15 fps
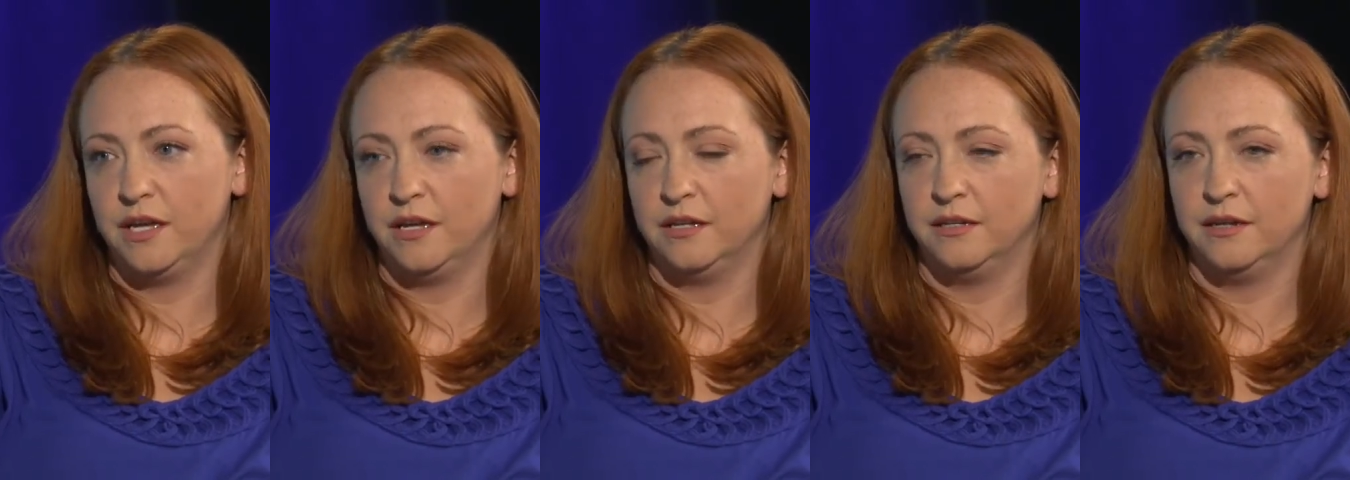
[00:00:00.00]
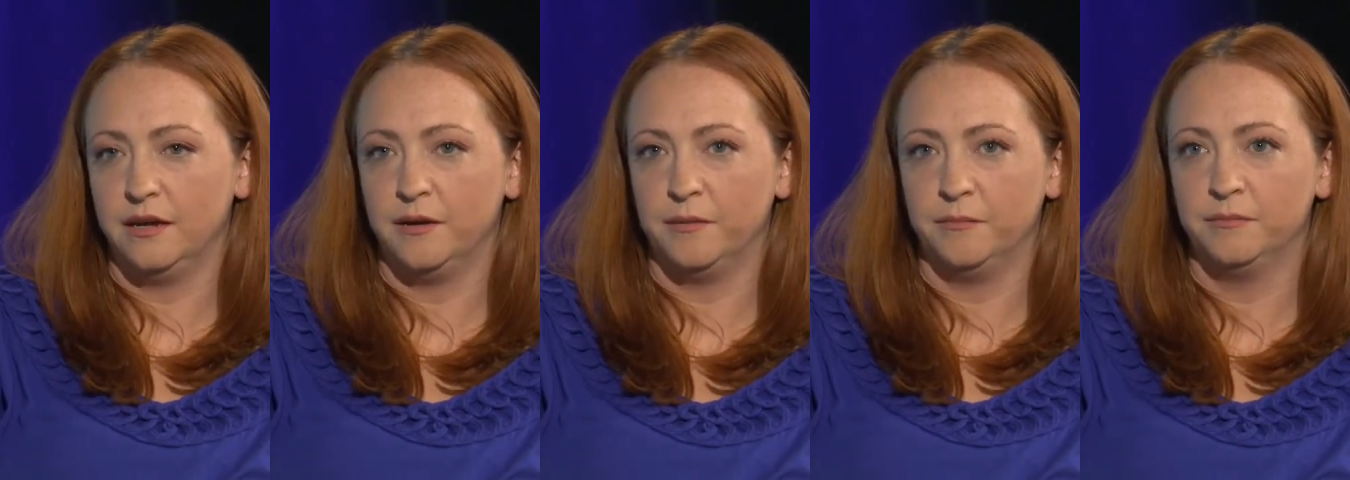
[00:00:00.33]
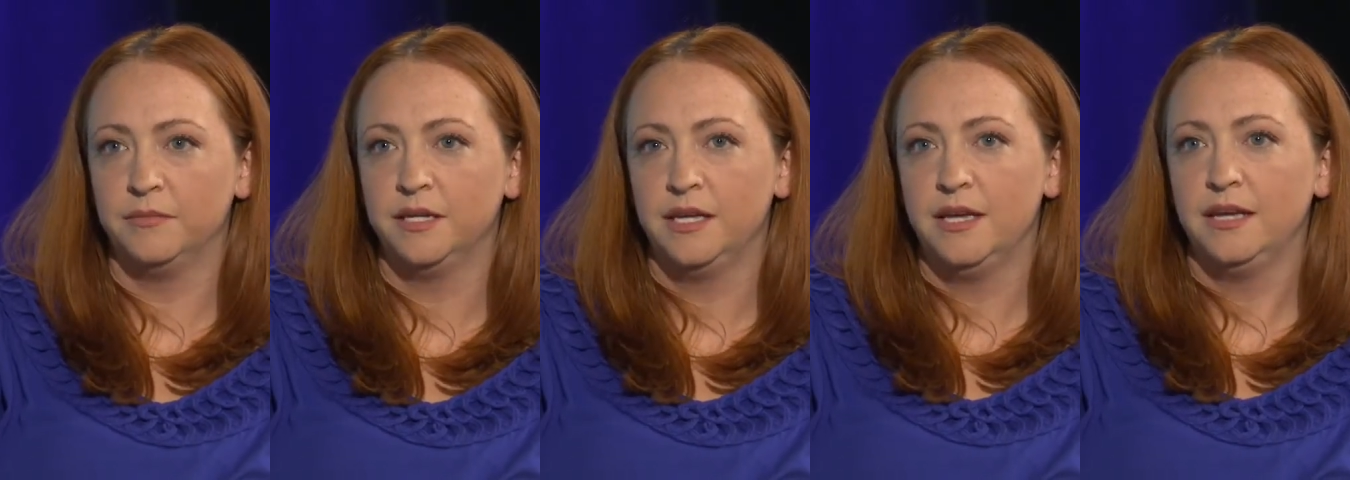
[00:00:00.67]

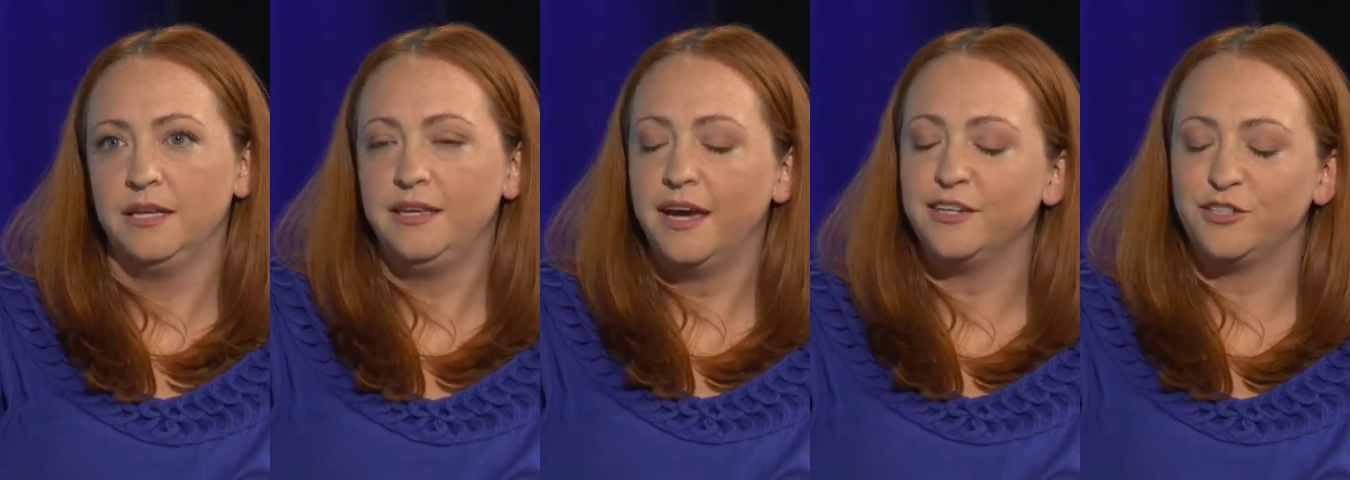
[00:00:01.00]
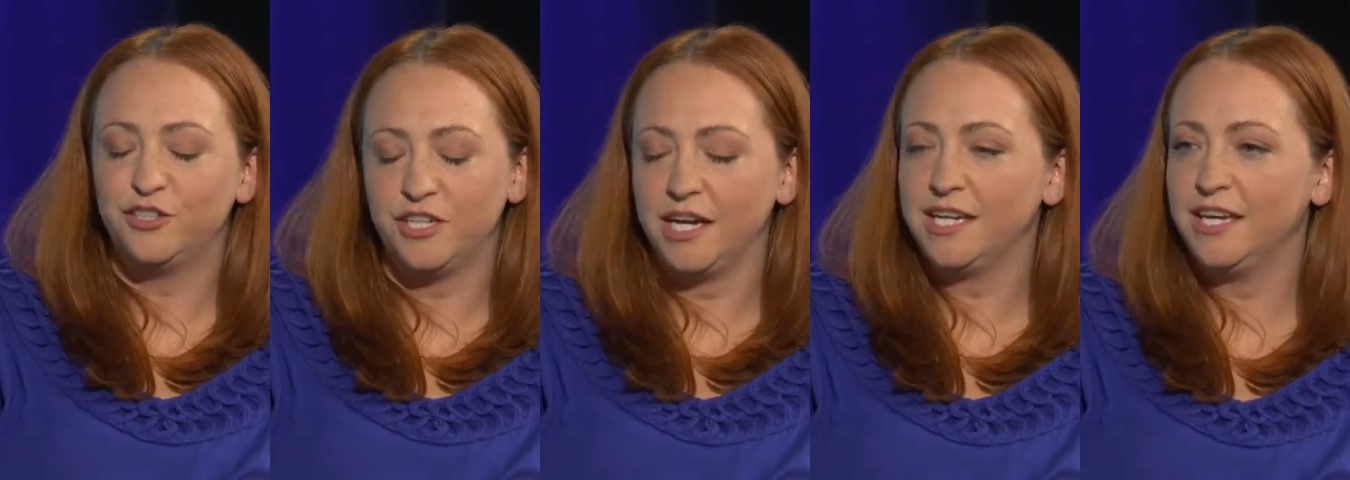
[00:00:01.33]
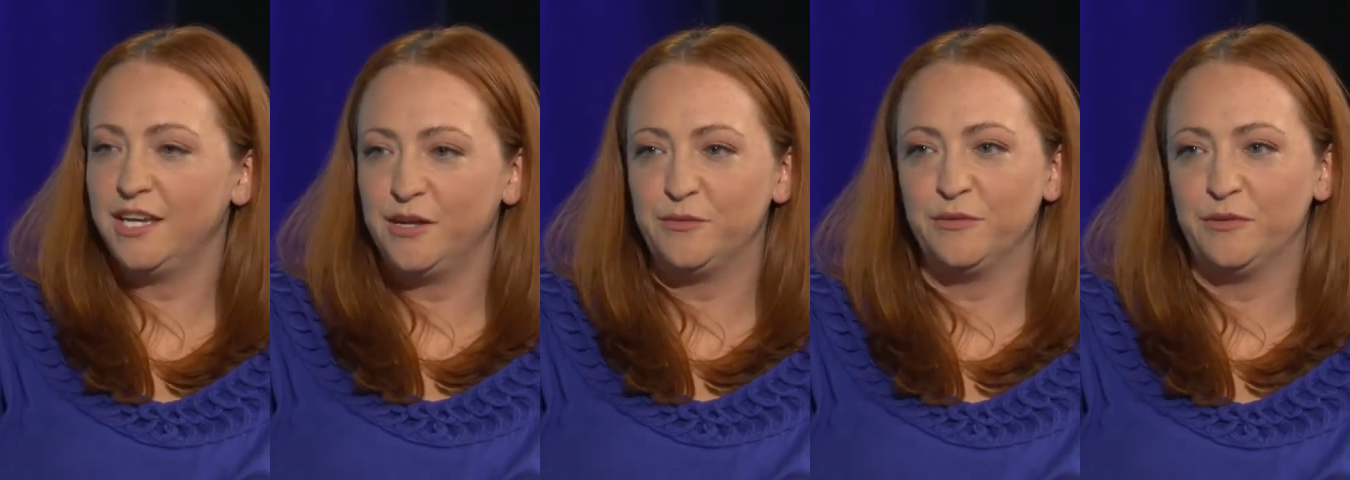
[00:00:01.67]
And yeah,
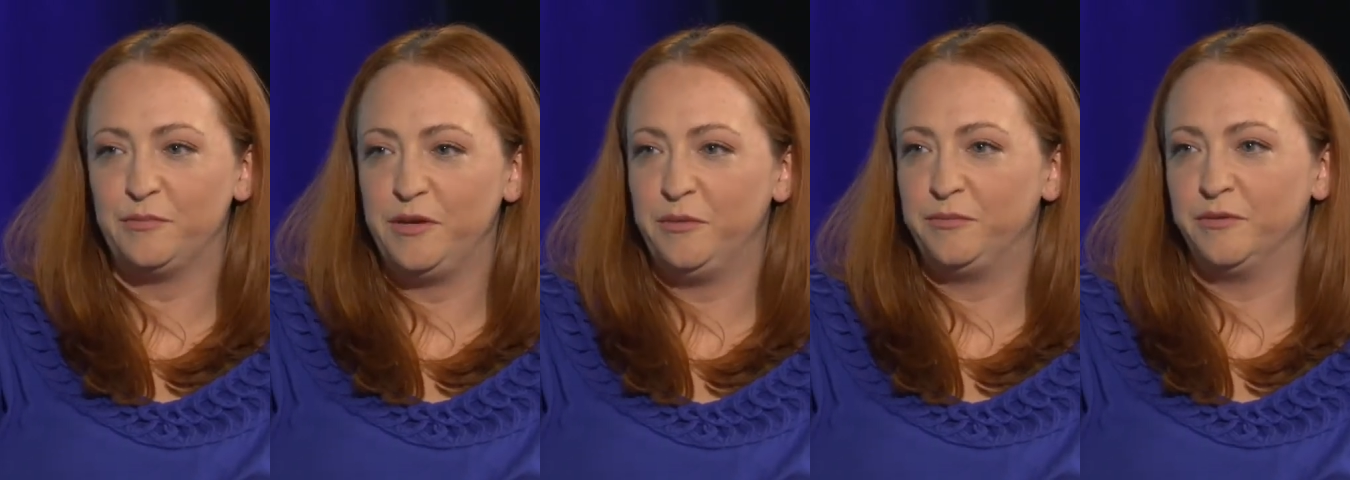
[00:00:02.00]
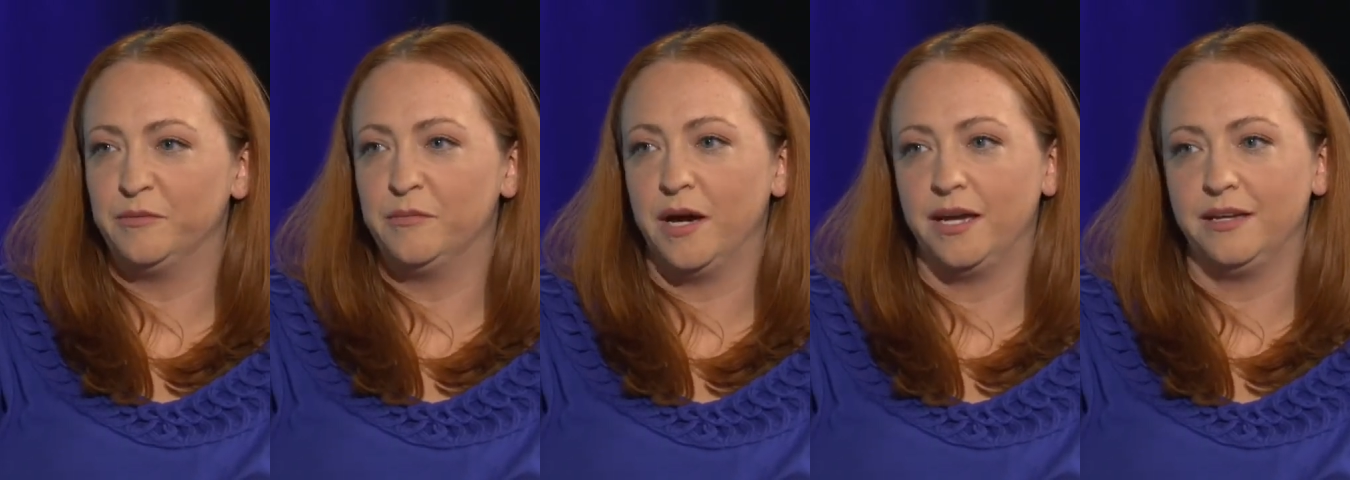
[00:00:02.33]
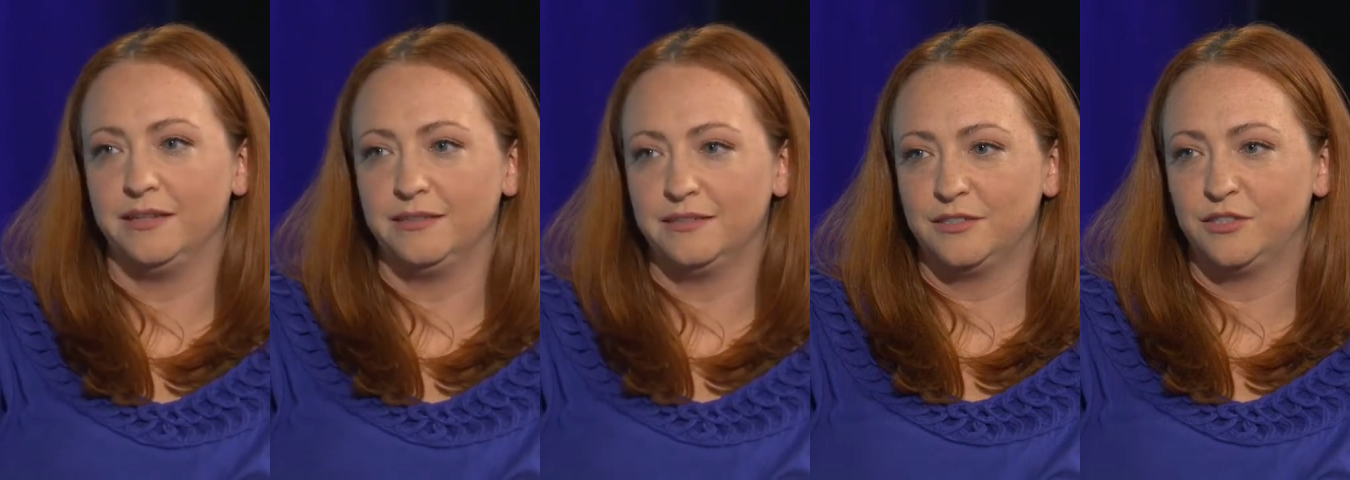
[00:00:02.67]
checking in with people
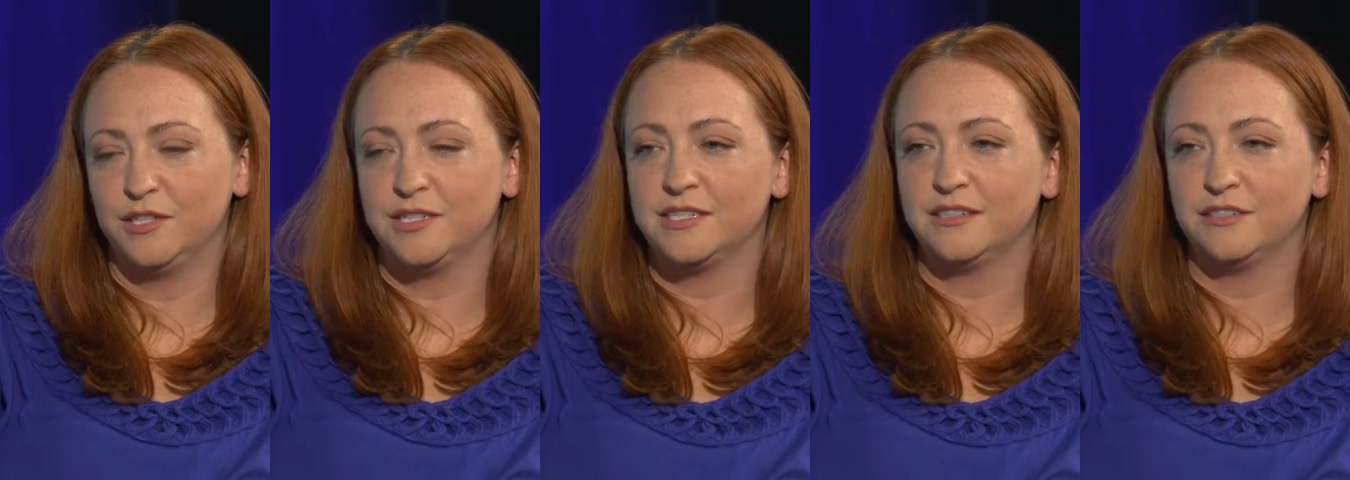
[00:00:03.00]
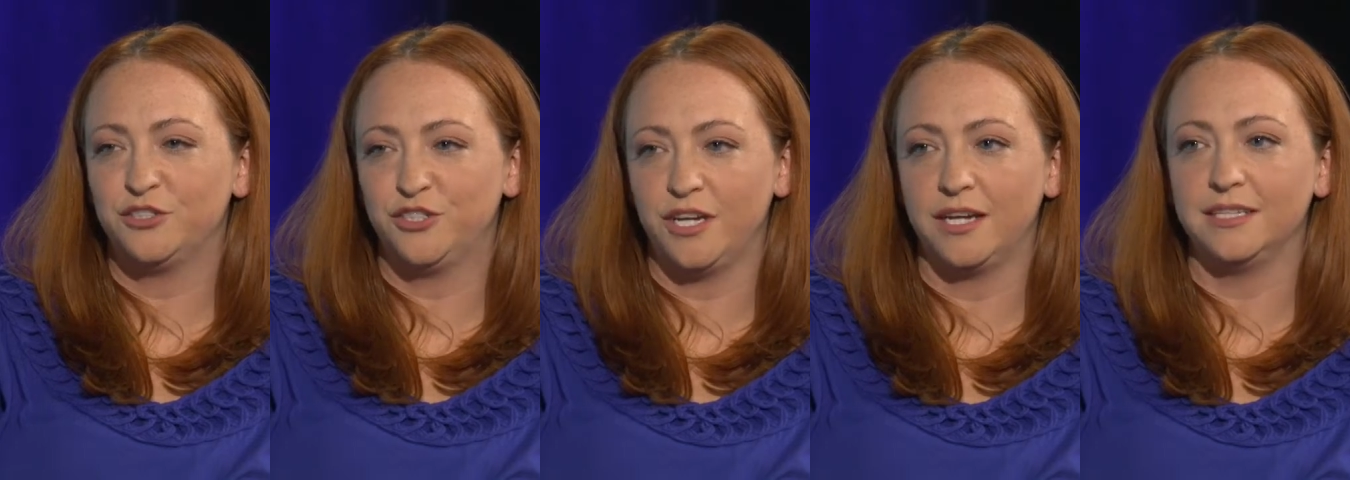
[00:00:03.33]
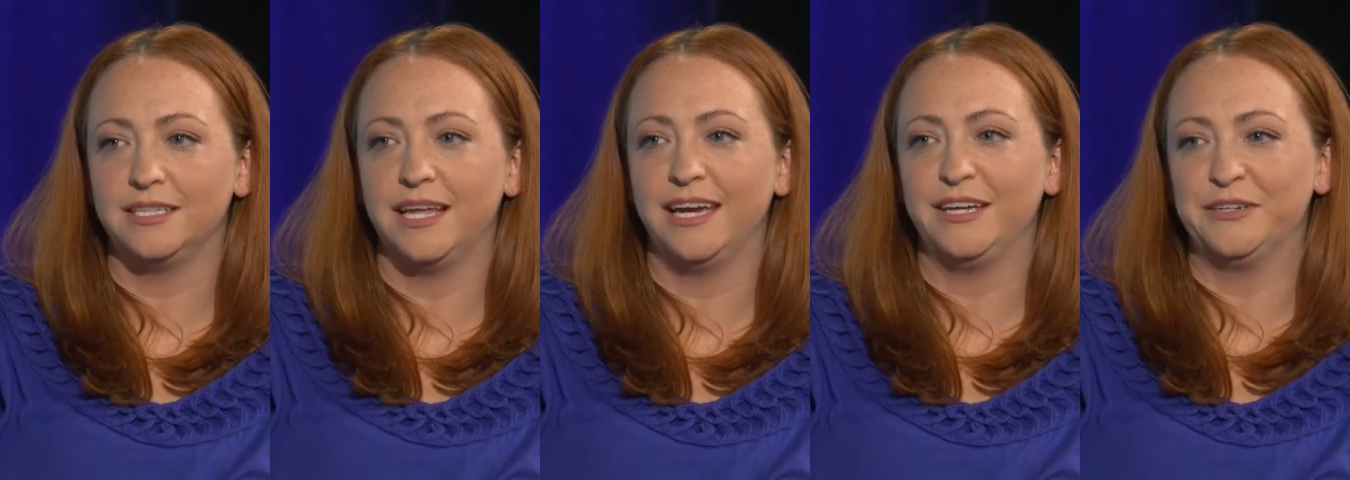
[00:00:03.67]
might just shed a
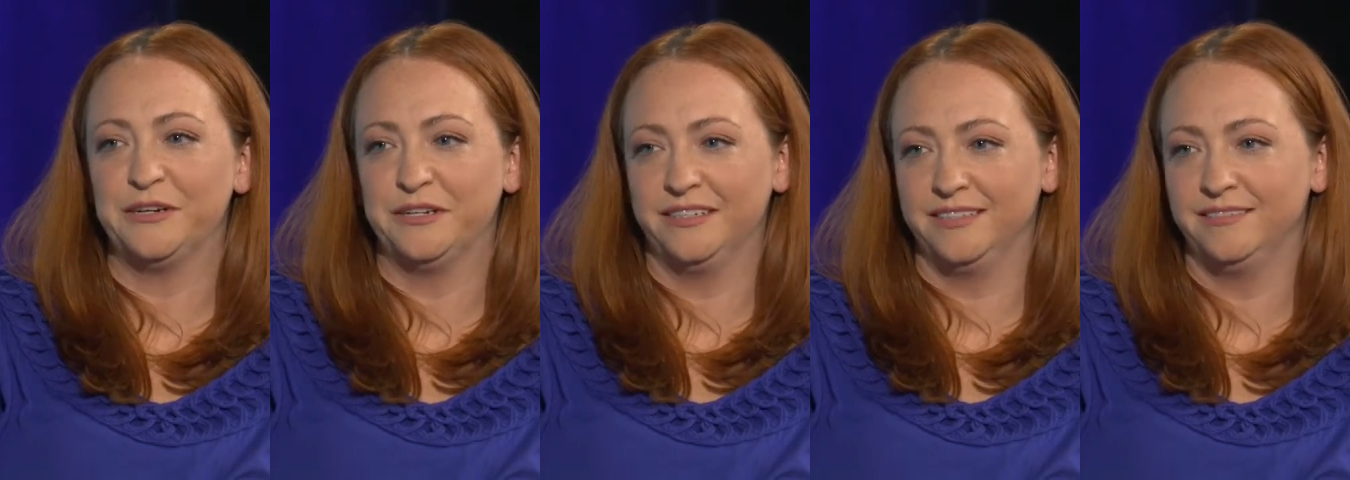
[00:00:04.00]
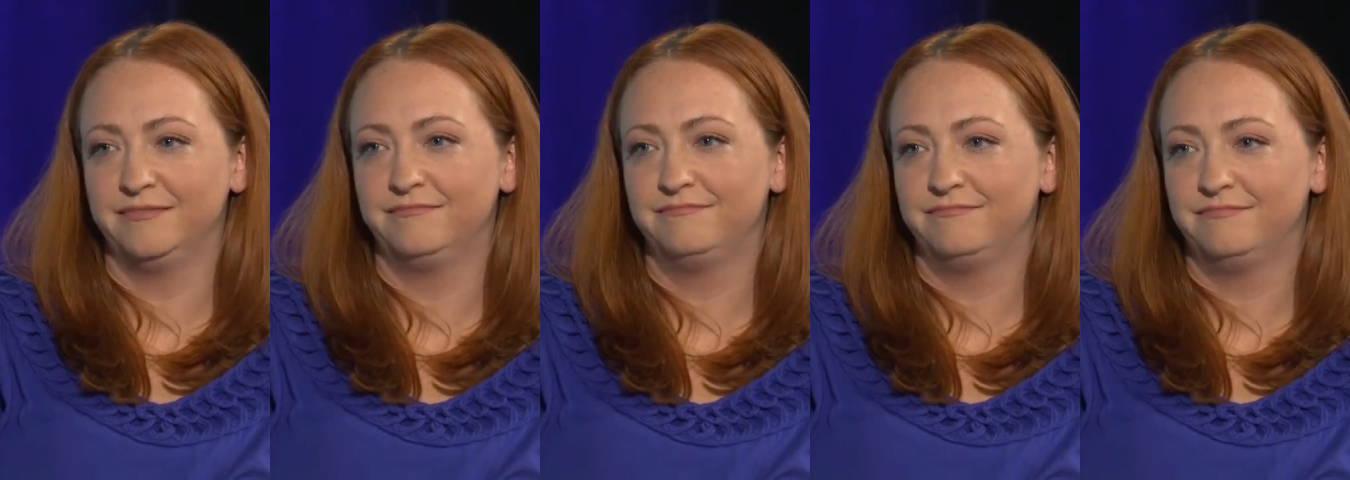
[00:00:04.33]
light on